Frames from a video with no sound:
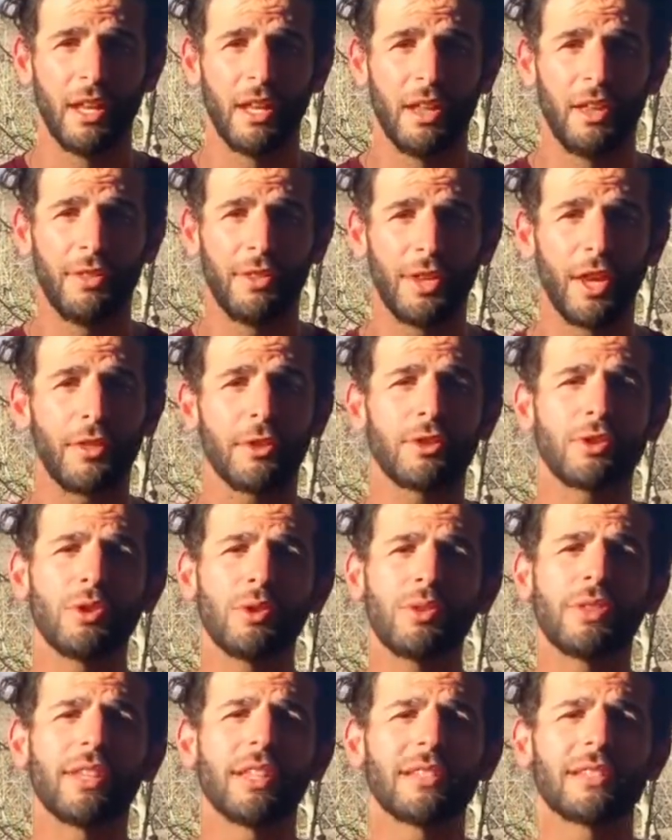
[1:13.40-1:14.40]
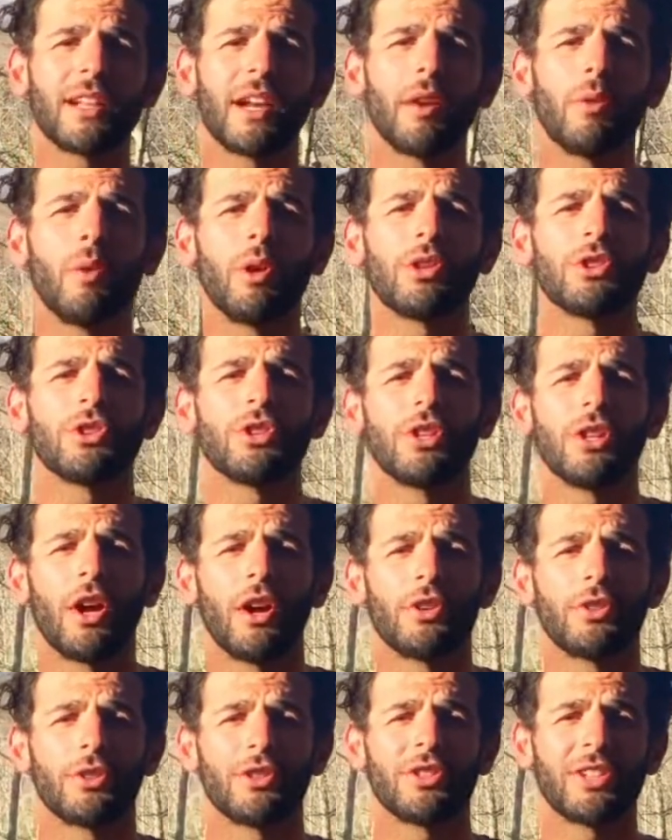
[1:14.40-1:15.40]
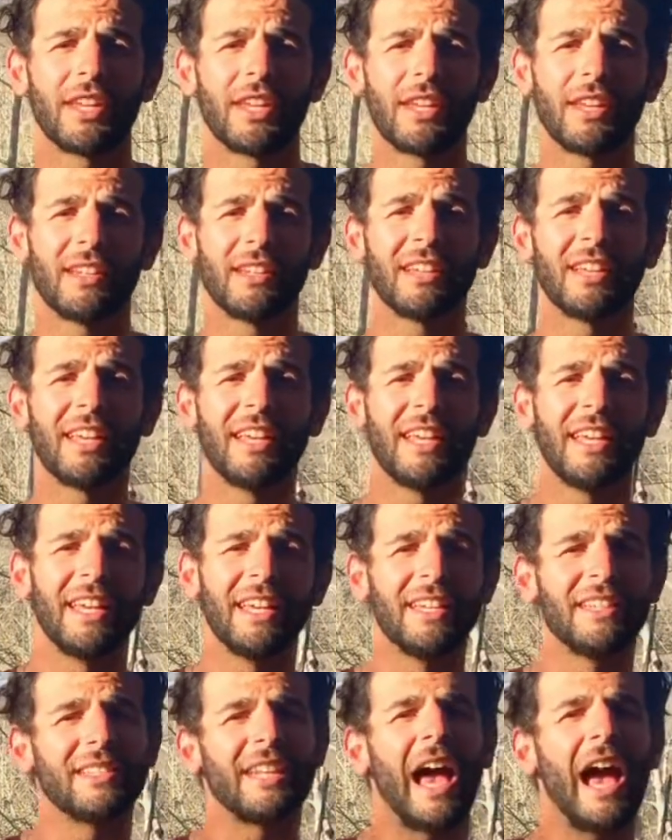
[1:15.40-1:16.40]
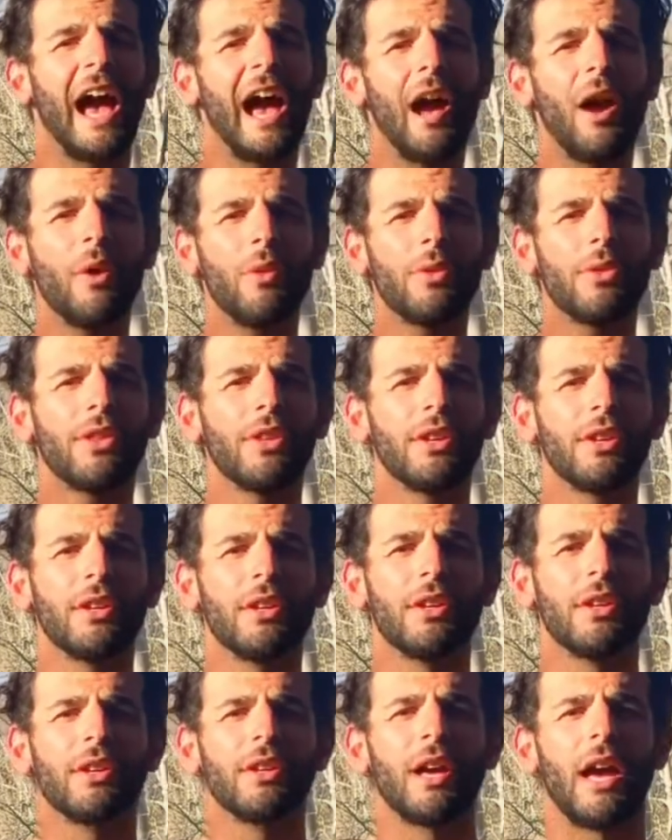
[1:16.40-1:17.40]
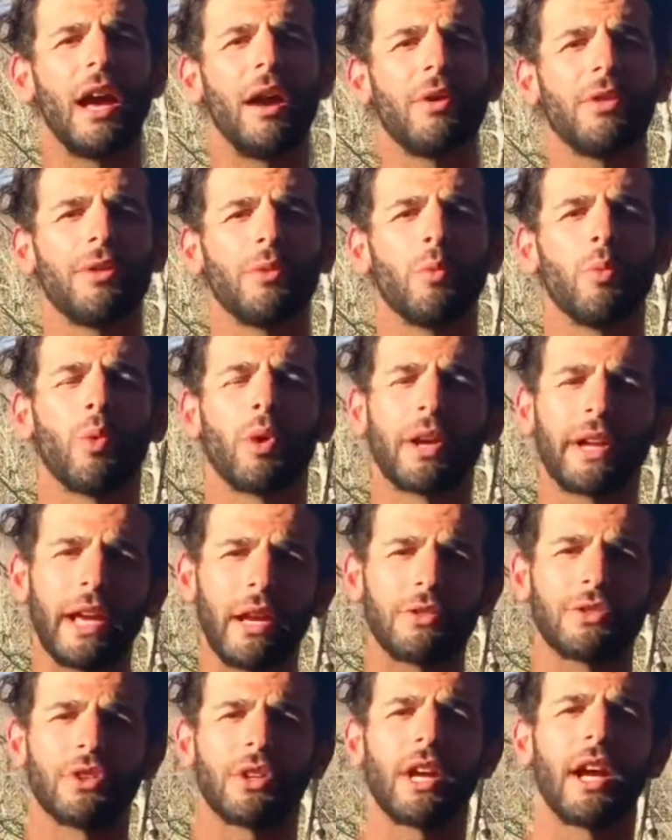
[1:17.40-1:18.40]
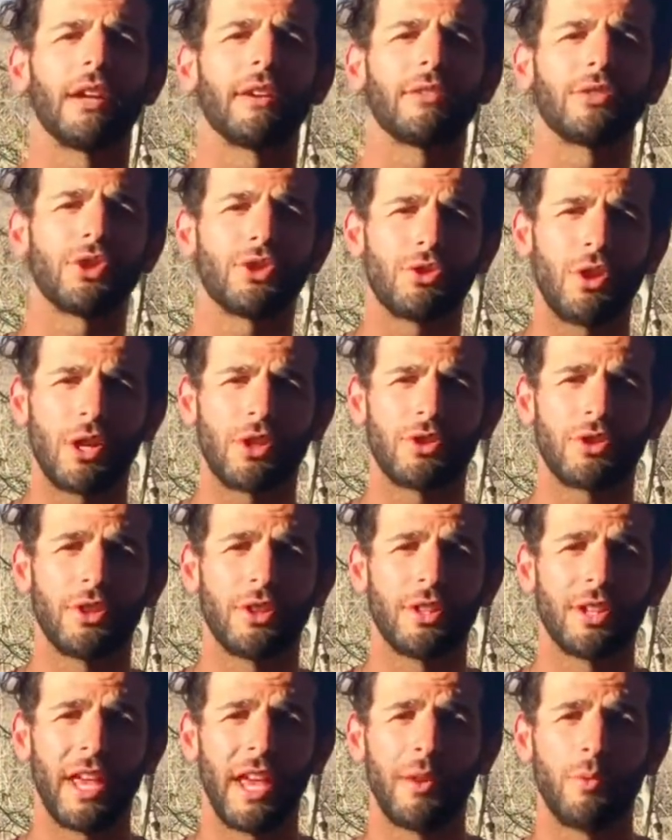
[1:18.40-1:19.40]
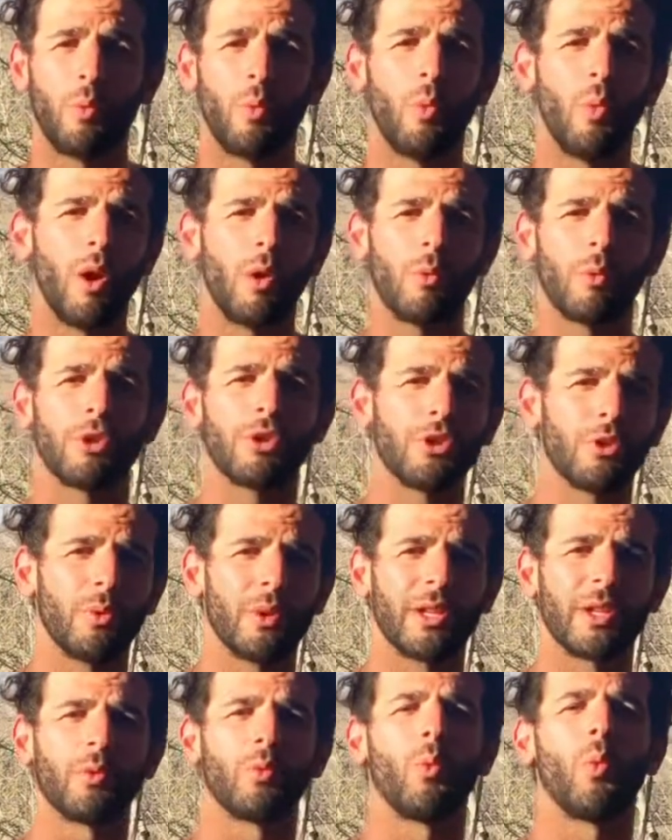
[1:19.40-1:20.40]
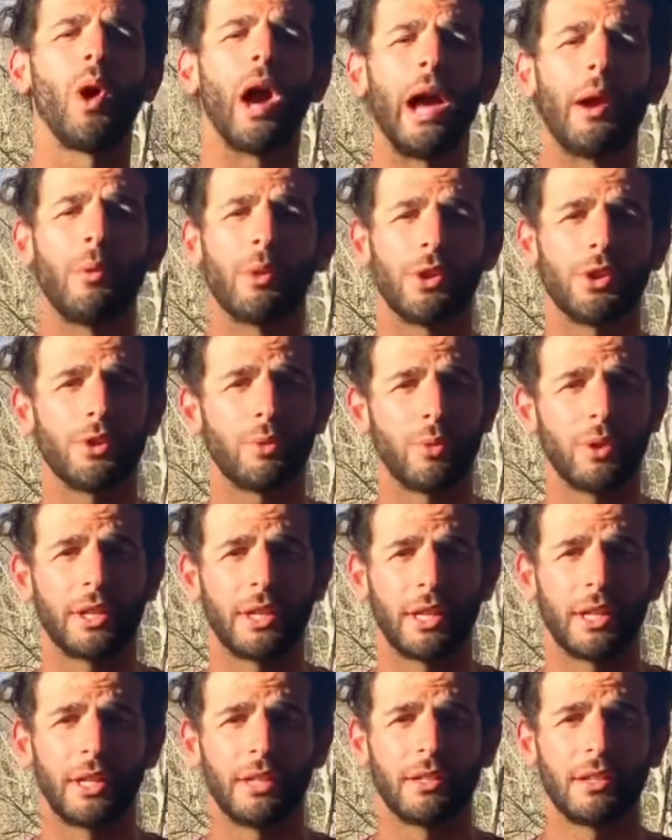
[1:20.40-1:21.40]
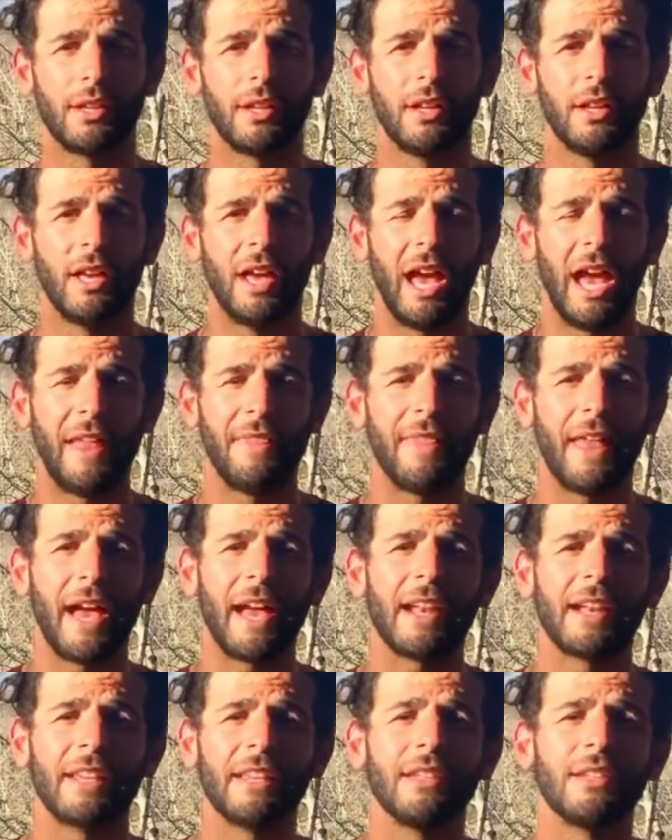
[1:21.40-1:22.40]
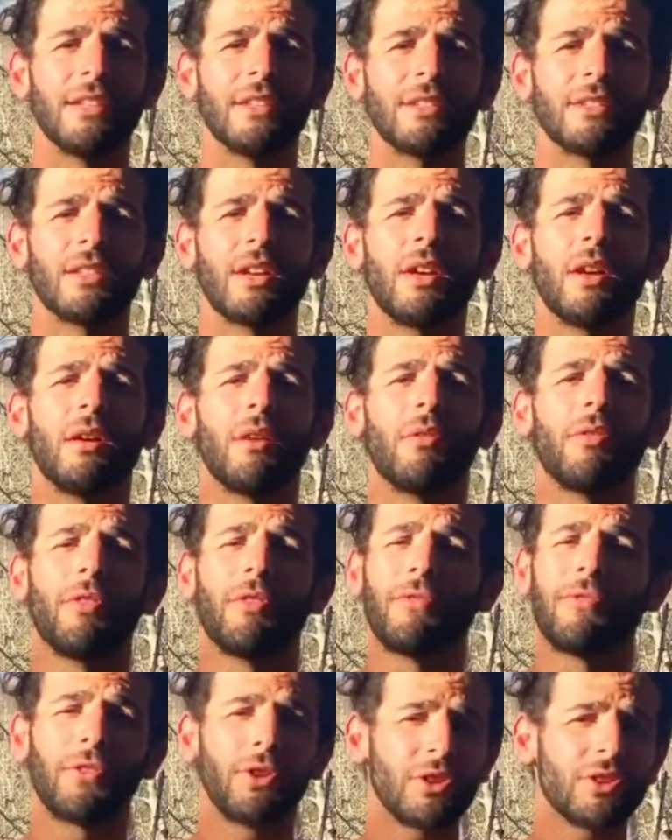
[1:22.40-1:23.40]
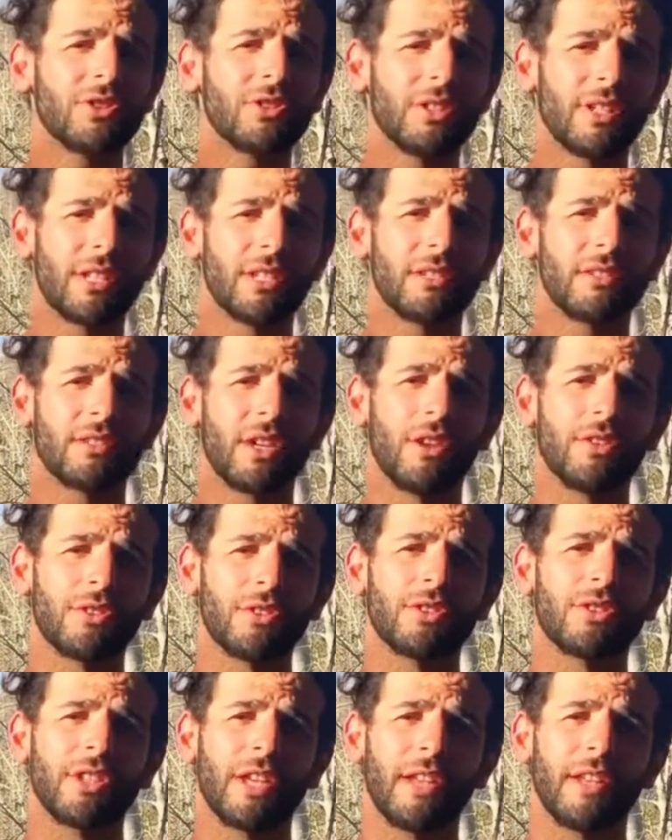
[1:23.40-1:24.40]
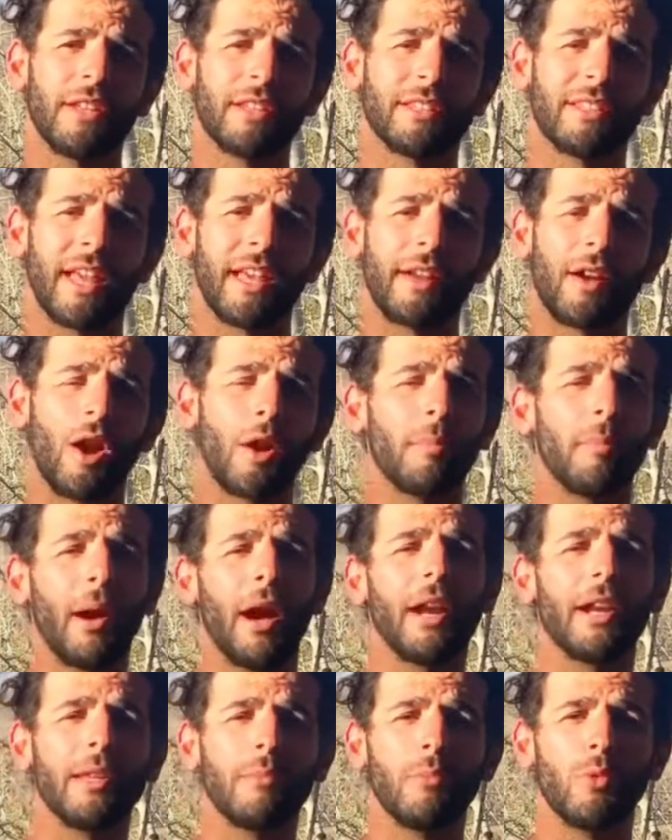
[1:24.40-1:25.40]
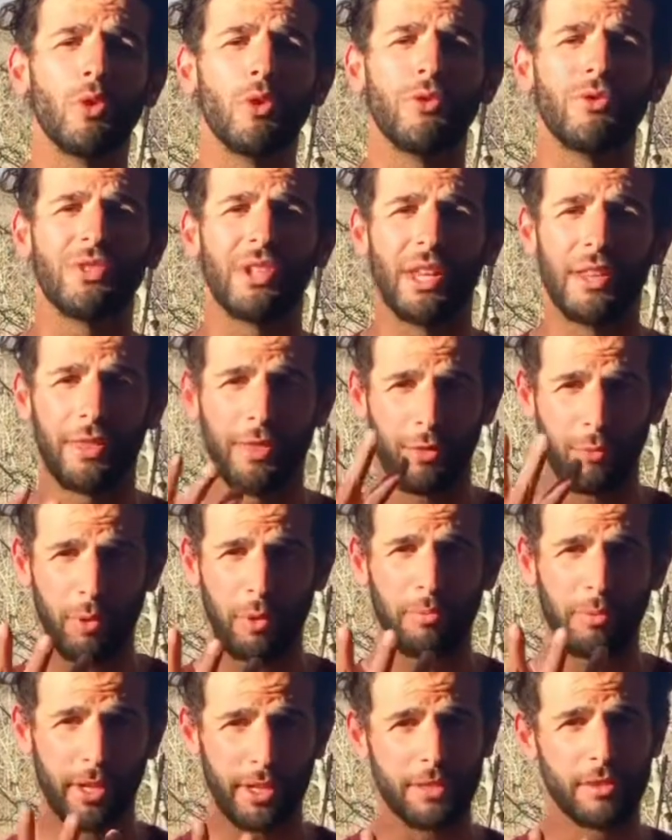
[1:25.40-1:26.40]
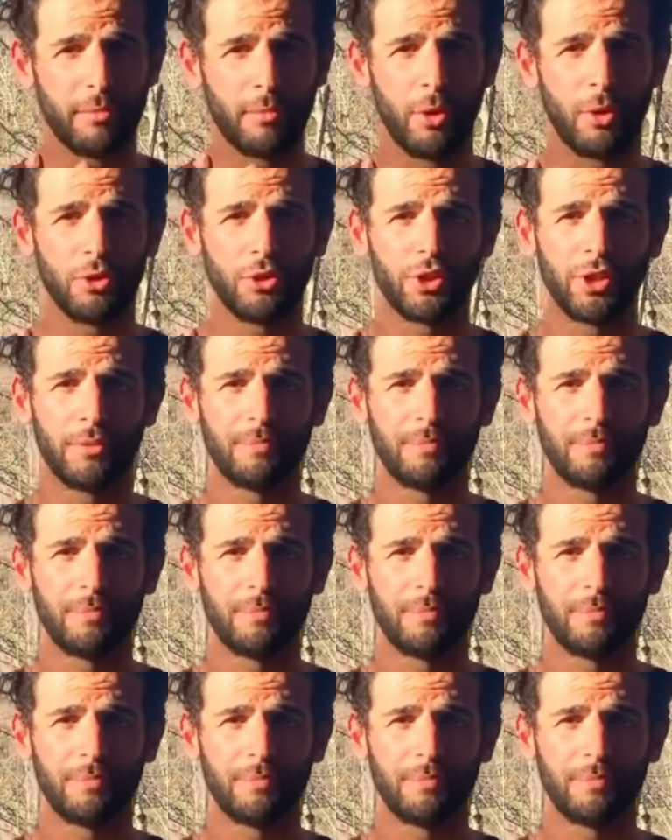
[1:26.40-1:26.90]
The other two things that I want you to understand is how the workouts are kind of structured and what we're doing and why we're doing it. And that is, the first thing to understand is that our body moves in 3 planes of motion.